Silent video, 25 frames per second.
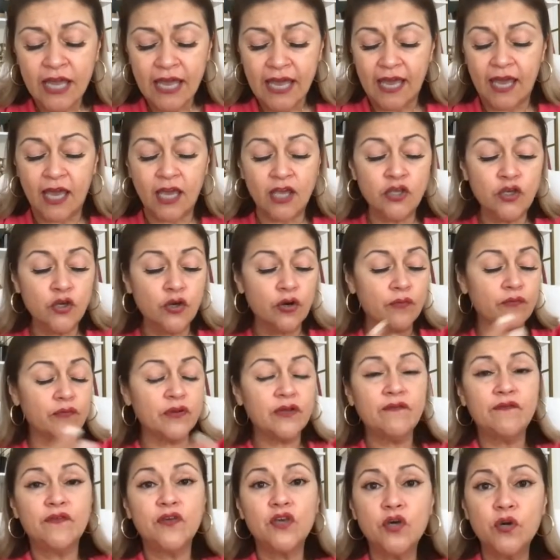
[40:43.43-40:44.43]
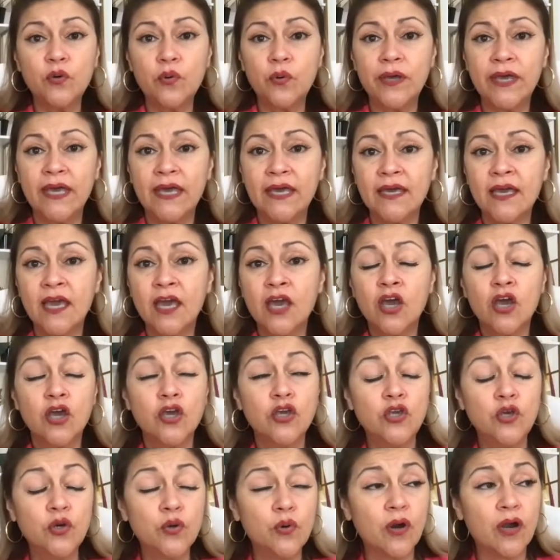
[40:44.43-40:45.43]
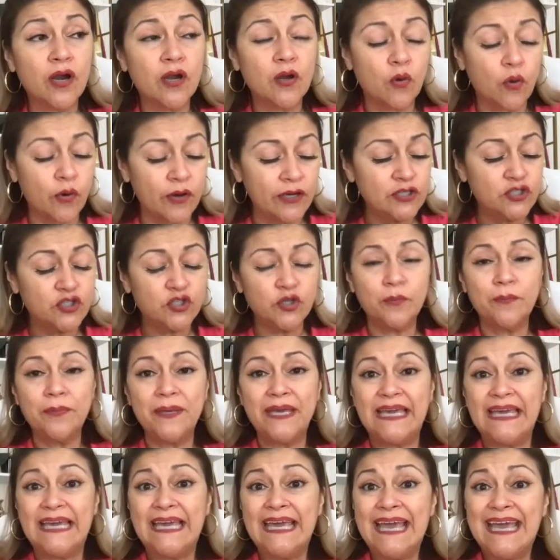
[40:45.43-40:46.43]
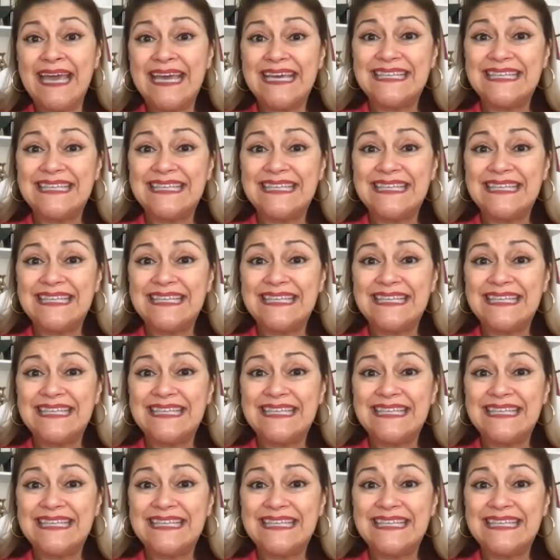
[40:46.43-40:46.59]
In your reviewing, you are going to be